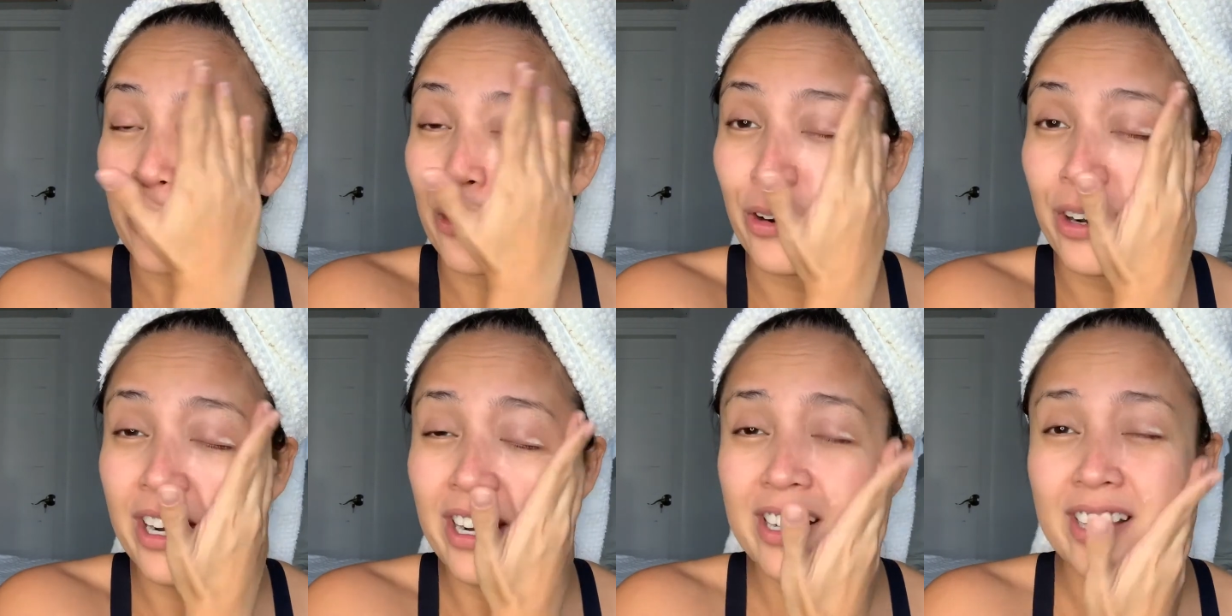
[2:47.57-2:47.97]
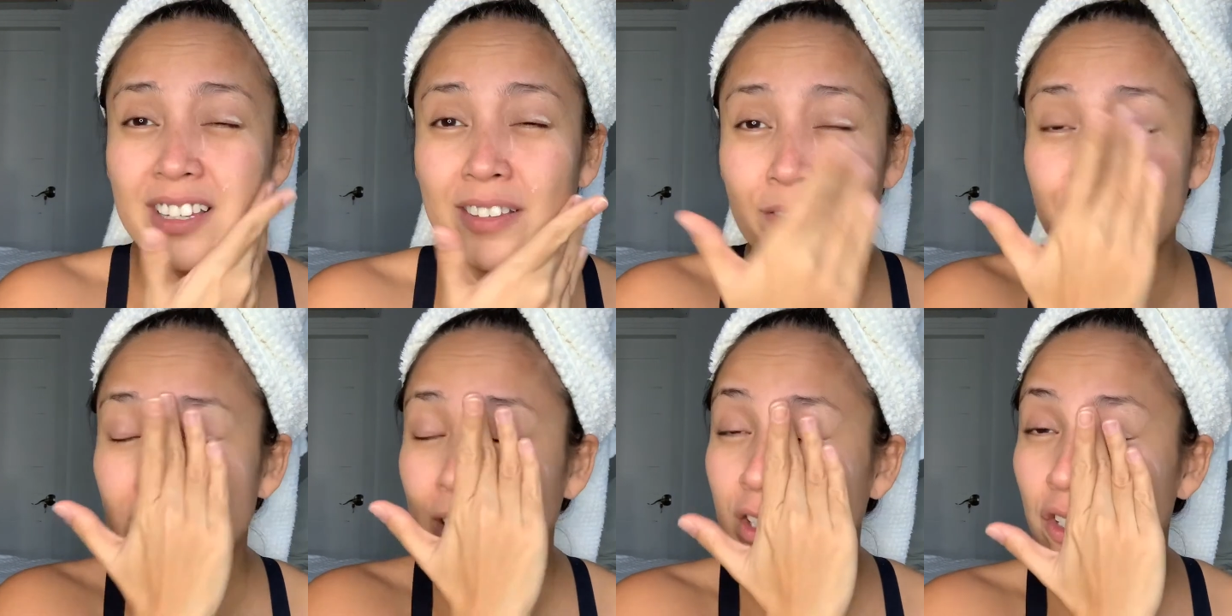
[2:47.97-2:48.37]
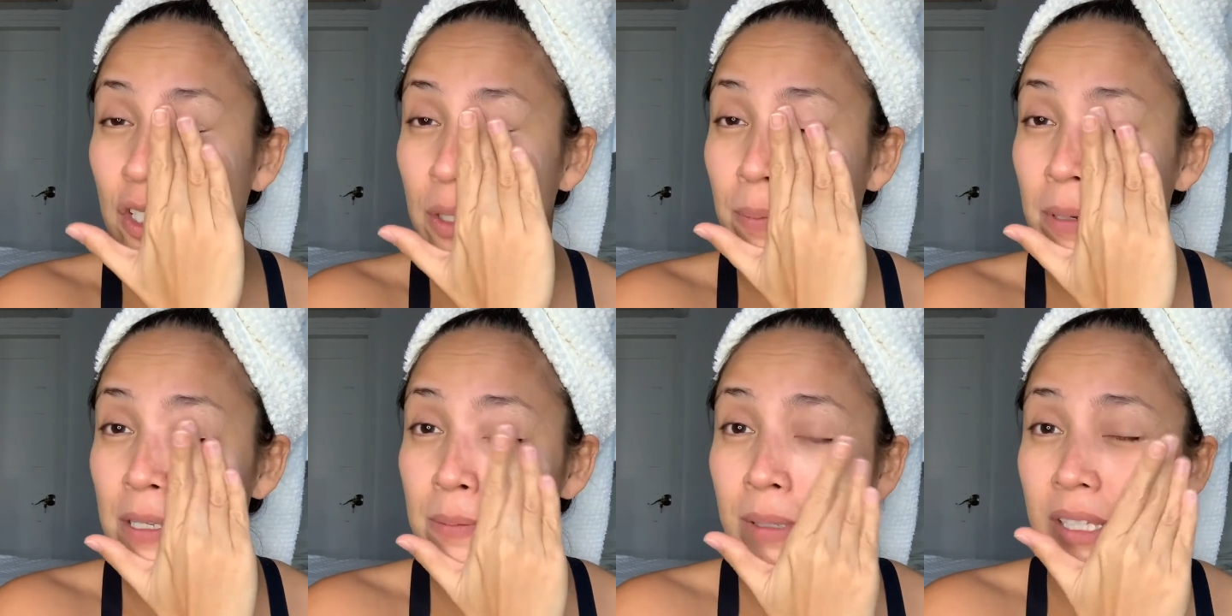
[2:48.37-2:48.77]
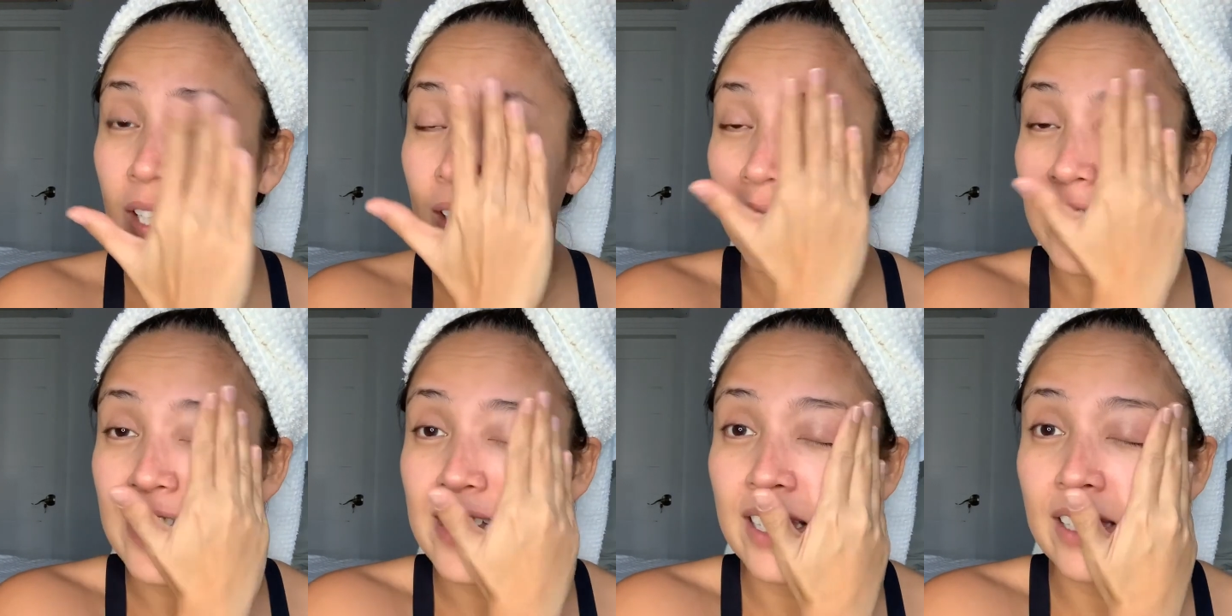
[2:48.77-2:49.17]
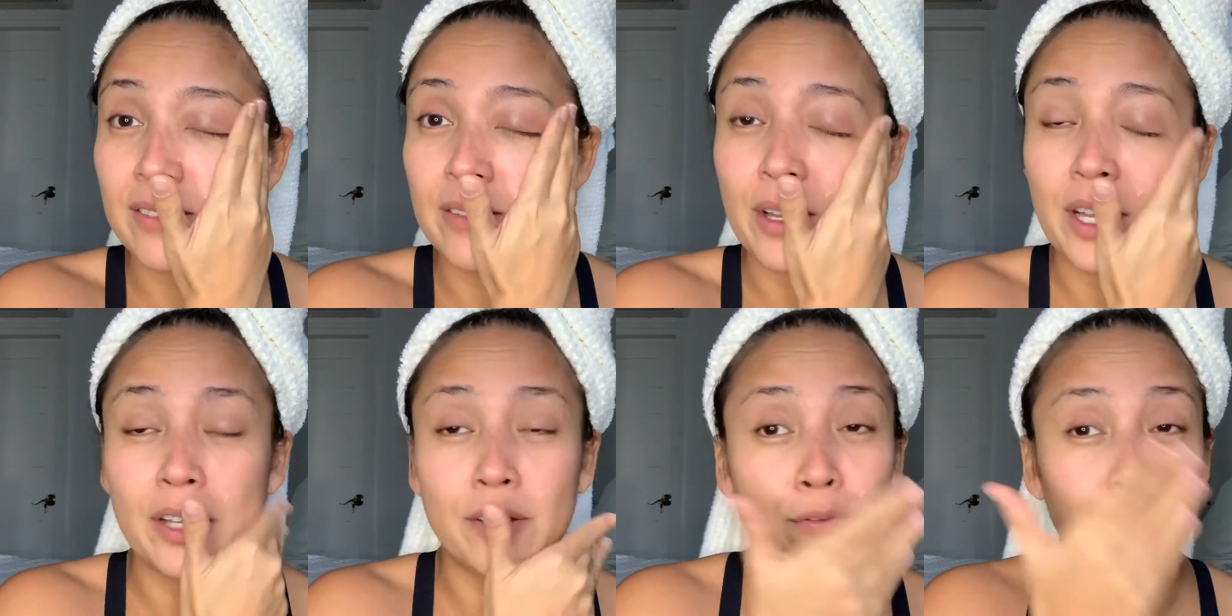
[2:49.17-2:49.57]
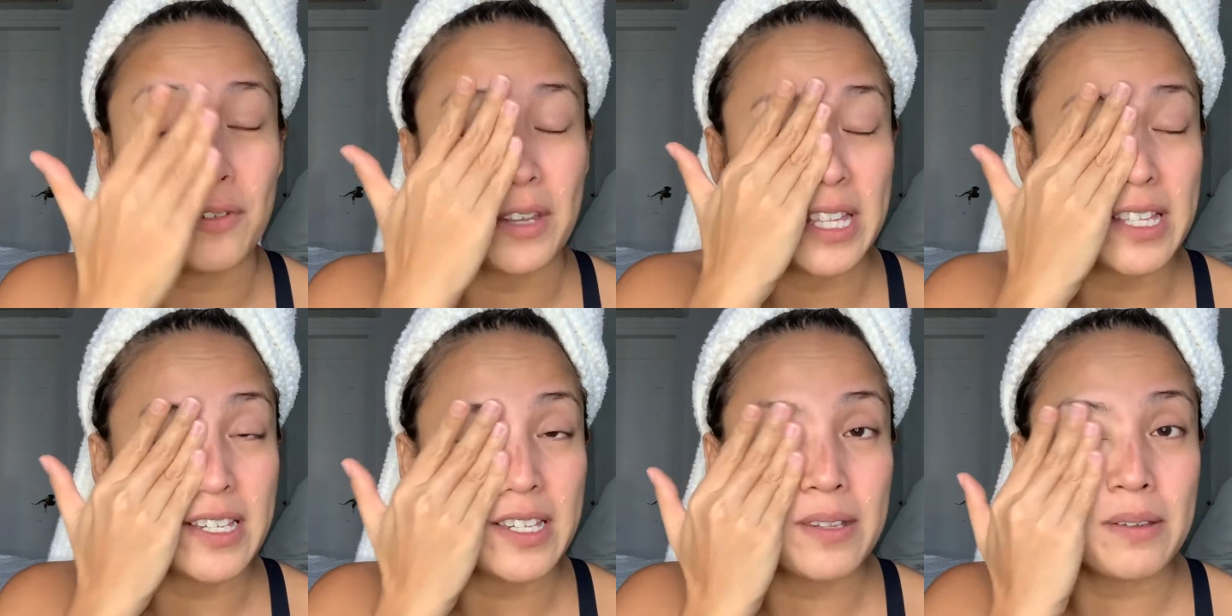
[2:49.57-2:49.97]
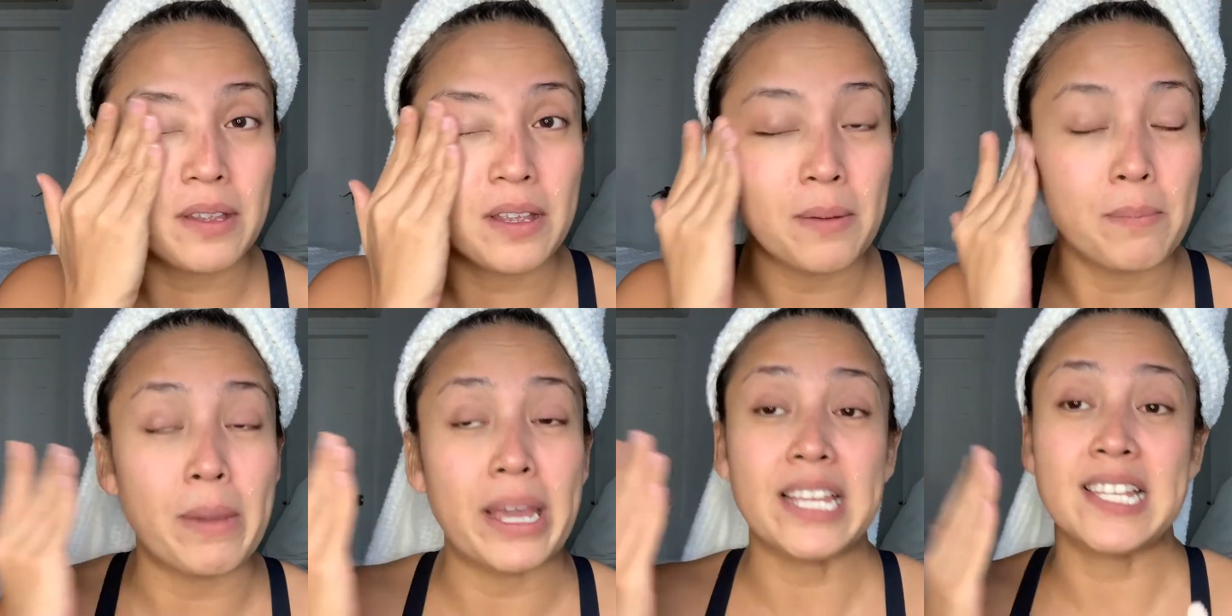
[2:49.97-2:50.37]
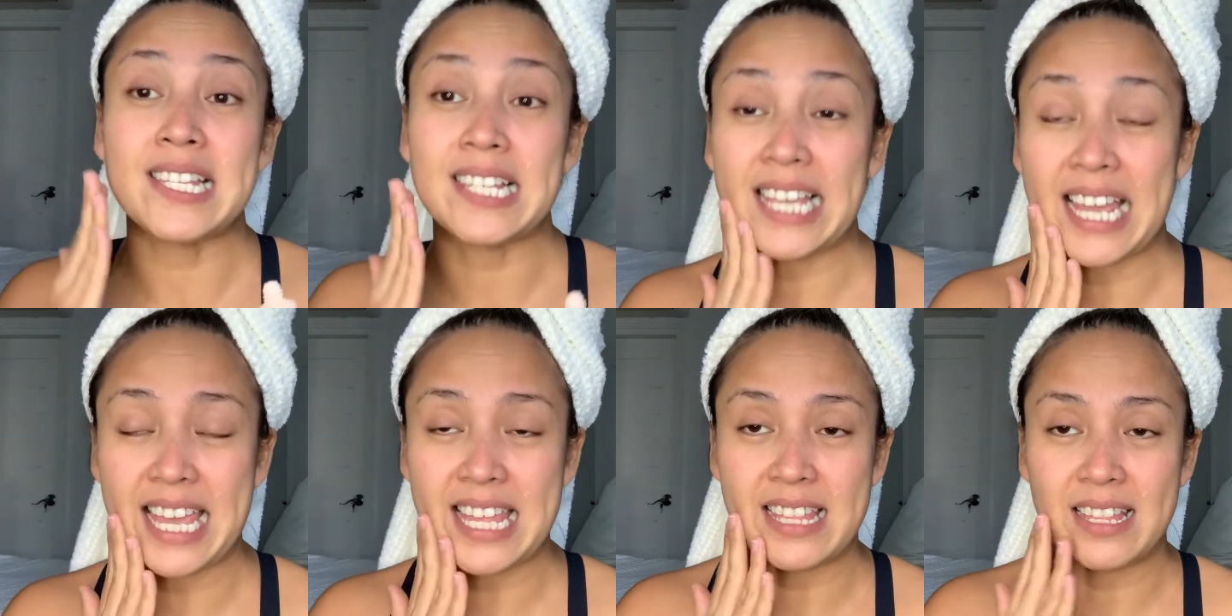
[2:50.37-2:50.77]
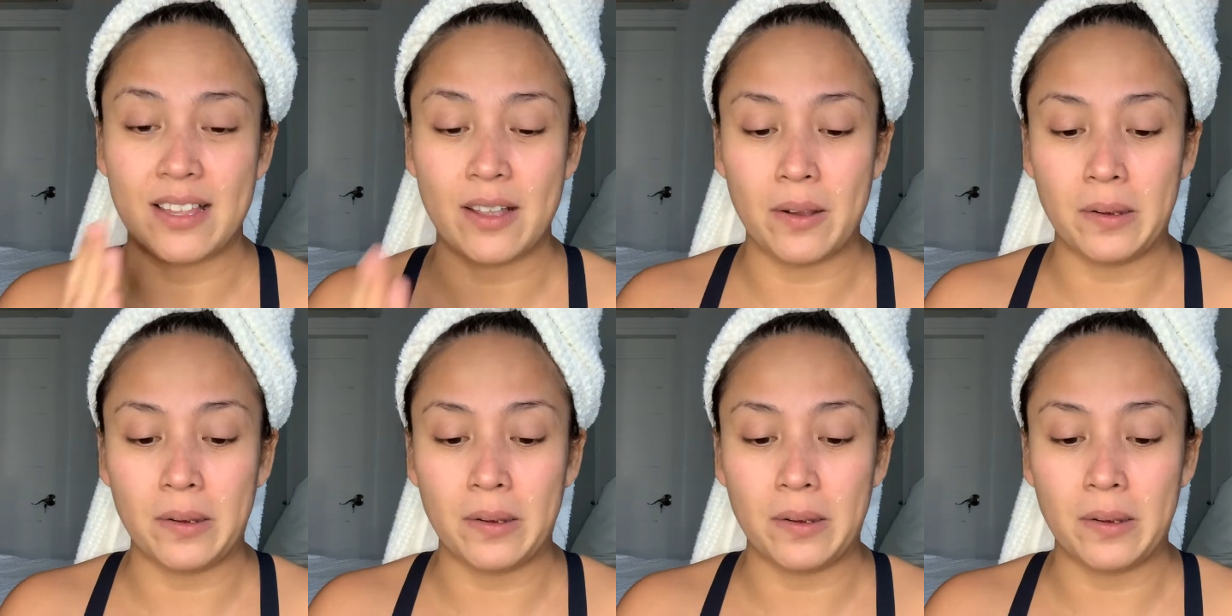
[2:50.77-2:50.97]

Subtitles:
or it's not cheapest, but at least it fits my skin.